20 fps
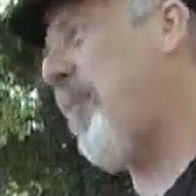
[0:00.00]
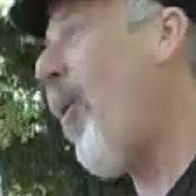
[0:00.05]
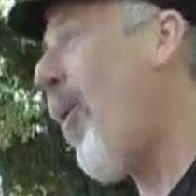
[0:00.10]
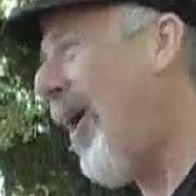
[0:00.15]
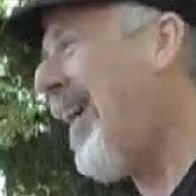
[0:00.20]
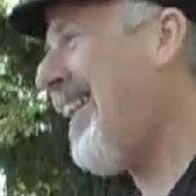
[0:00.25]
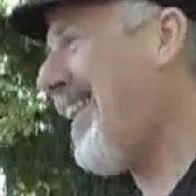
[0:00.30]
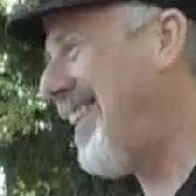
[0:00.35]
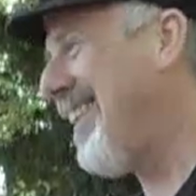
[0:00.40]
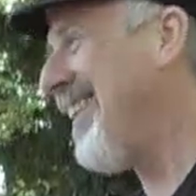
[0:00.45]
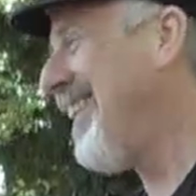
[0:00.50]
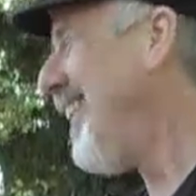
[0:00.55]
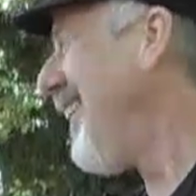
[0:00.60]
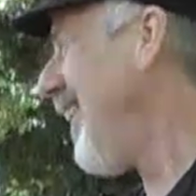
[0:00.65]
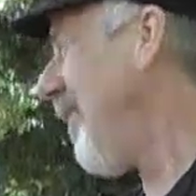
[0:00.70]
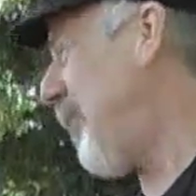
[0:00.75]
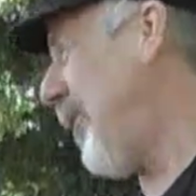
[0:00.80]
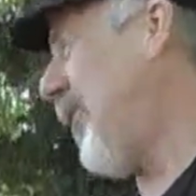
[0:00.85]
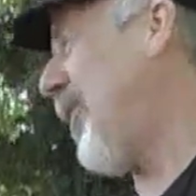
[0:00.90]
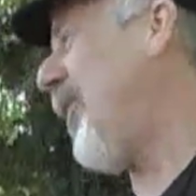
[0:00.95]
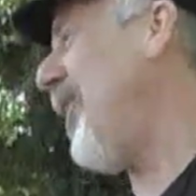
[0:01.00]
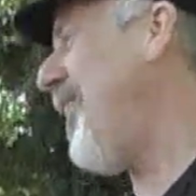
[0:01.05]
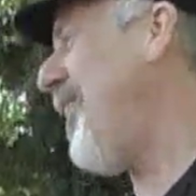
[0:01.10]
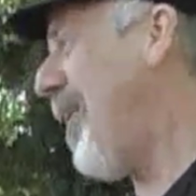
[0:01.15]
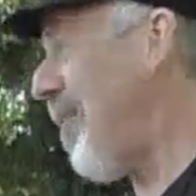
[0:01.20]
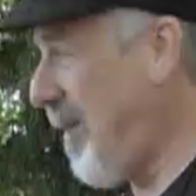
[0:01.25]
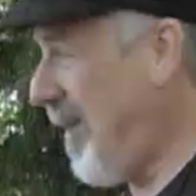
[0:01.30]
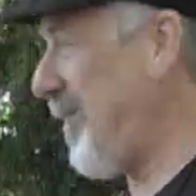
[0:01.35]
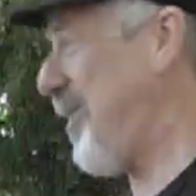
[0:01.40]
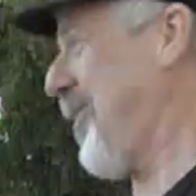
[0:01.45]
point. If we could,
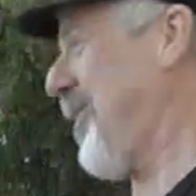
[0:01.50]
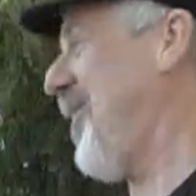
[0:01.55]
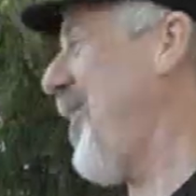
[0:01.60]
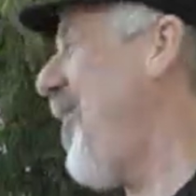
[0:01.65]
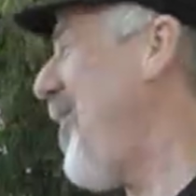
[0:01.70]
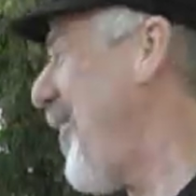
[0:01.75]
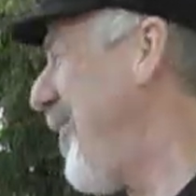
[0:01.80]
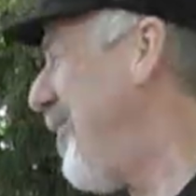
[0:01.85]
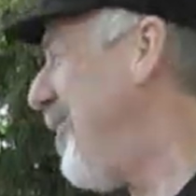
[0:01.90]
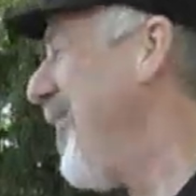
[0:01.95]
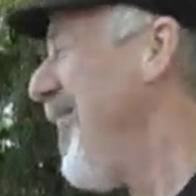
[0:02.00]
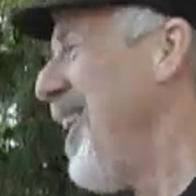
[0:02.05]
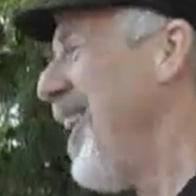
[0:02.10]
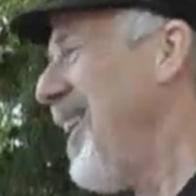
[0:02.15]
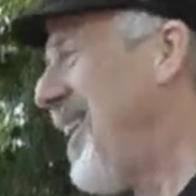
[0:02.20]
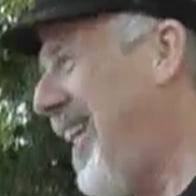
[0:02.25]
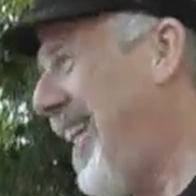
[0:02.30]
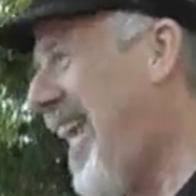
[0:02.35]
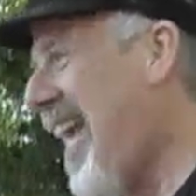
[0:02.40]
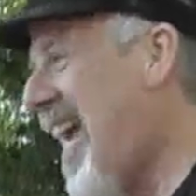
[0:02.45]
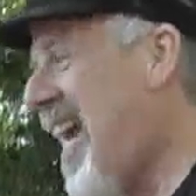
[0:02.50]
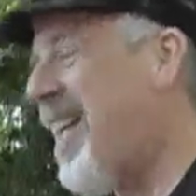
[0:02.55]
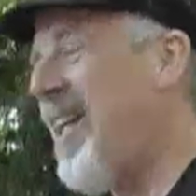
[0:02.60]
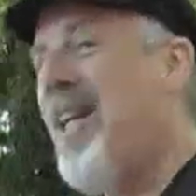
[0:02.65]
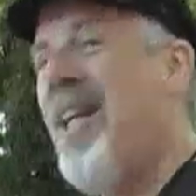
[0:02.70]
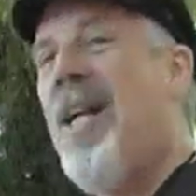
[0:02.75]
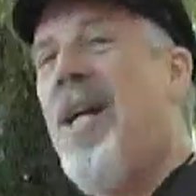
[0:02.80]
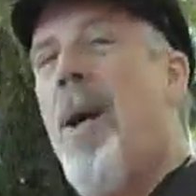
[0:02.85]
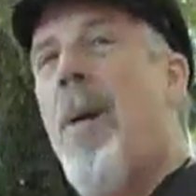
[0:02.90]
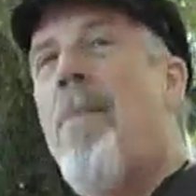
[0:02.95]
then we could drill them. We can't.
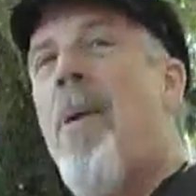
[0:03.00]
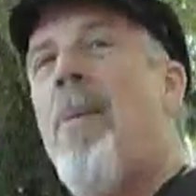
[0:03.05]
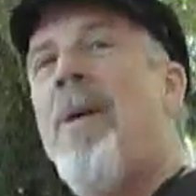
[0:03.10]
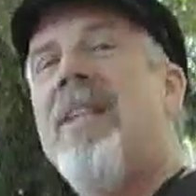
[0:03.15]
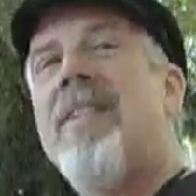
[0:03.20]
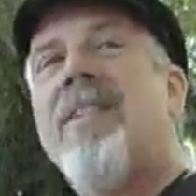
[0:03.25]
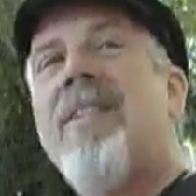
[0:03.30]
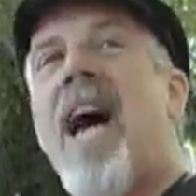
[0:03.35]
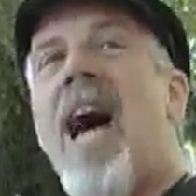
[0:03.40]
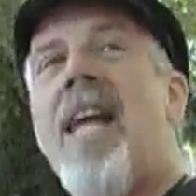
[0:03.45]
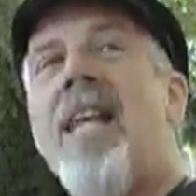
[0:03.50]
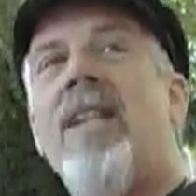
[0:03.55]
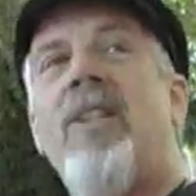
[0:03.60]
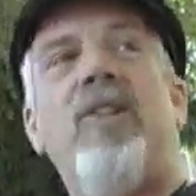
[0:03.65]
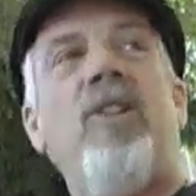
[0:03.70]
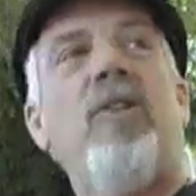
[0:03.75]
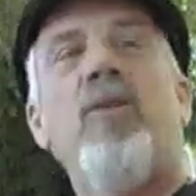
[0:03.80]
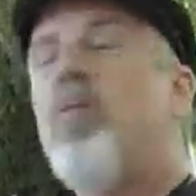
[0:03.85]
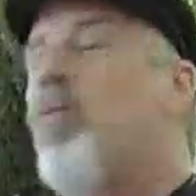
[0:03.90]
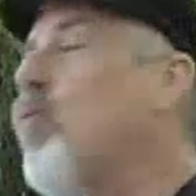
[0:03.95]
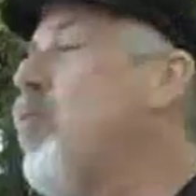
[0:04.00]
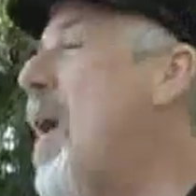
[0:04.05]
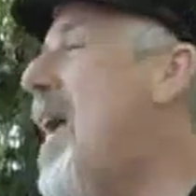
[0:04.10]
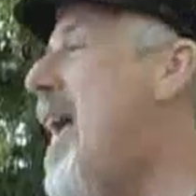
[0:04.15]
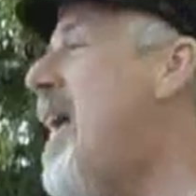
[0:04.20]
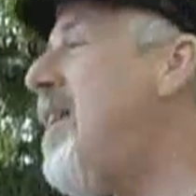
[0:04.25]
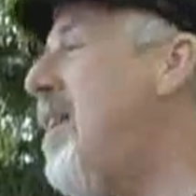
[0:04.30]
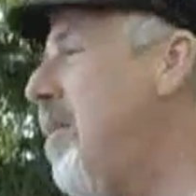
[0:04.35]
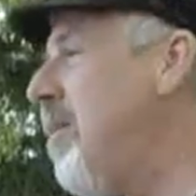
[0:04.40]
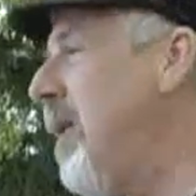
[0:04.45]
But we decided to just
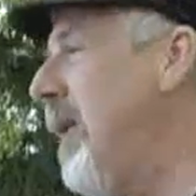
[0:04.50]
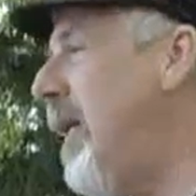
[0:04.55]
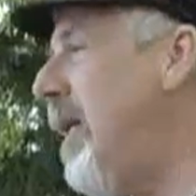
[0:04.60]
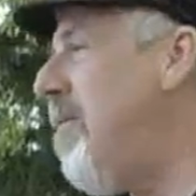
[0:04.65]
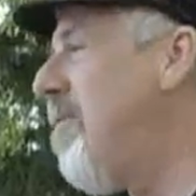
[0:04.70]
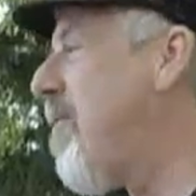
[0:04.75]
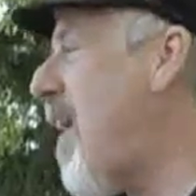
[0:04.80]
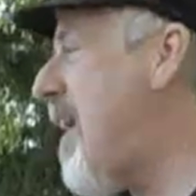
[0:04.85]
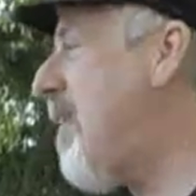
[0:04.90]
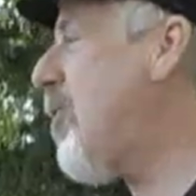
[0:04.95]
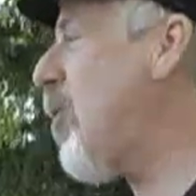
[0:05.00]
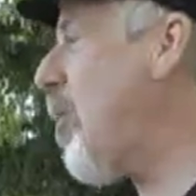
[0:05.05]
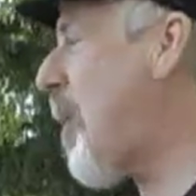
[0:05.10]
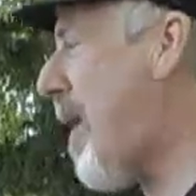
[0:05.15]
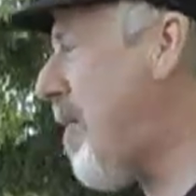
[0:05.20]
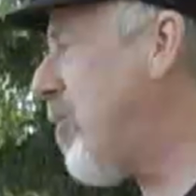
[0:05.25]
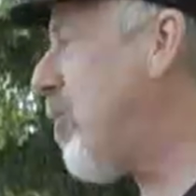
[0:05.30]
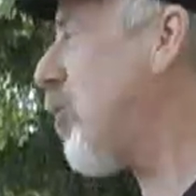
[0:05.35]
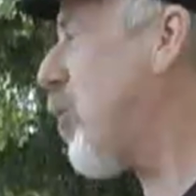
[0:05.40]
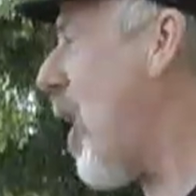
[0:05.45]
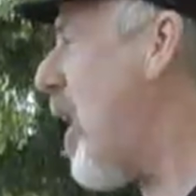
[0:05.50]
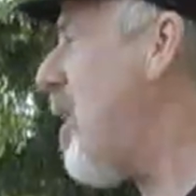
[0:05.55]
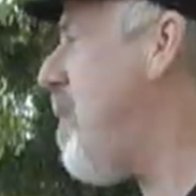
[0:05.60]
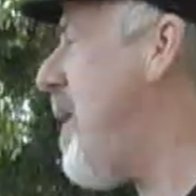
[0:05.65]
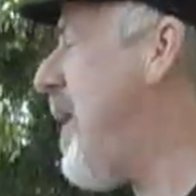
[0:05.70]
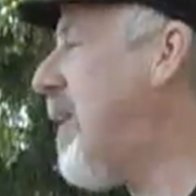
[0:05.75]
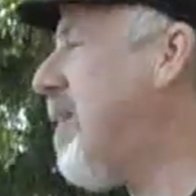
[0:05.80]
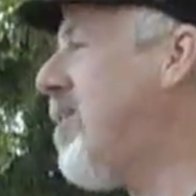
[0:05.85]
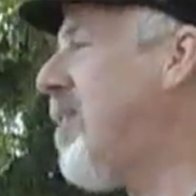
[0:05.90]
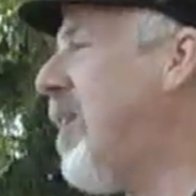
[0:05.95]
randomly invite them as they're trying to
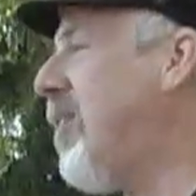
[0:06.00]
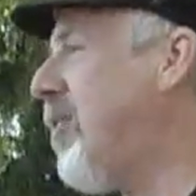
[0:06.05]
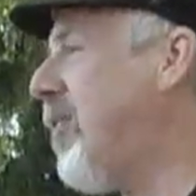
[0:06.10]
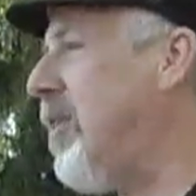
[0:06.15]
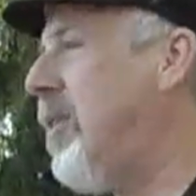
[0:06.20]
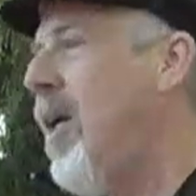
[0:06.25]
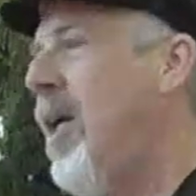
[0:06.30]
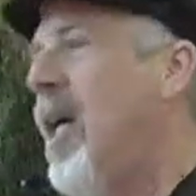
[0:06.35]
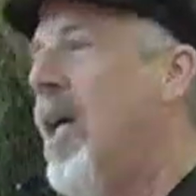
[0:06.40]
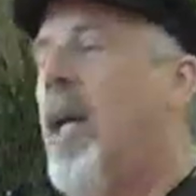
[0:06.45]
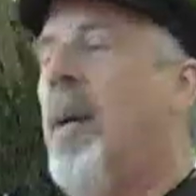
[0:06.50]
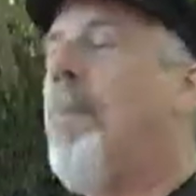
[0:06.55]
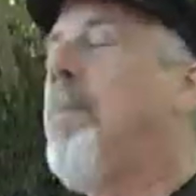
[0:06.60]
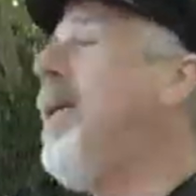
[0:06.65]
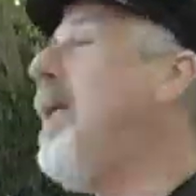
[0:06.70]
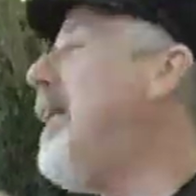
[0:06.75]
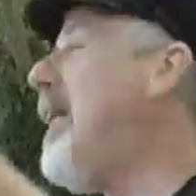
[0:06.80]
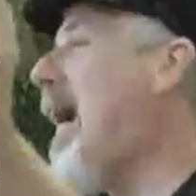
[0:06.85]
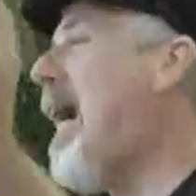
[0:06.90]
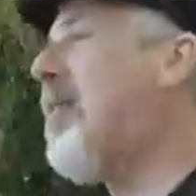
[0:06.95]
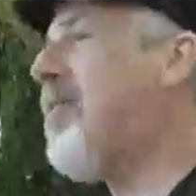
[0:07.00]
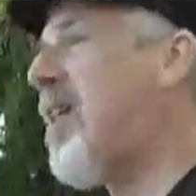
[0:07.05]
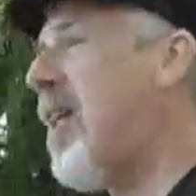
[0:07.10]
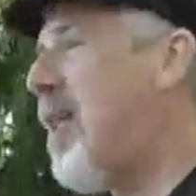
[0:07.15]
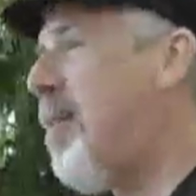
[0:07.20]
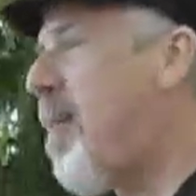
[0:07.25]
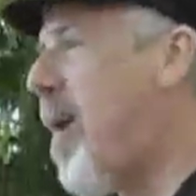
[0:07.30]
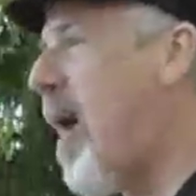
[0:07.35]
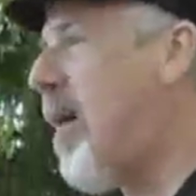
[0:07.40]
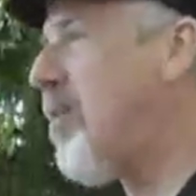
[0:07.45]
make a decision, completely outside
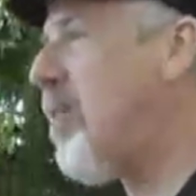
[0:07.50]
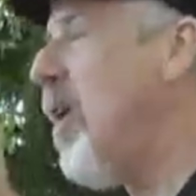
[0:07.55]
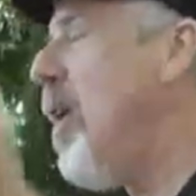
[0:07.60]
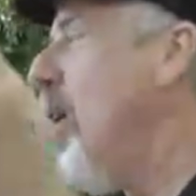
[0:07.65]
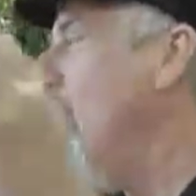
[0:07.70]
the box,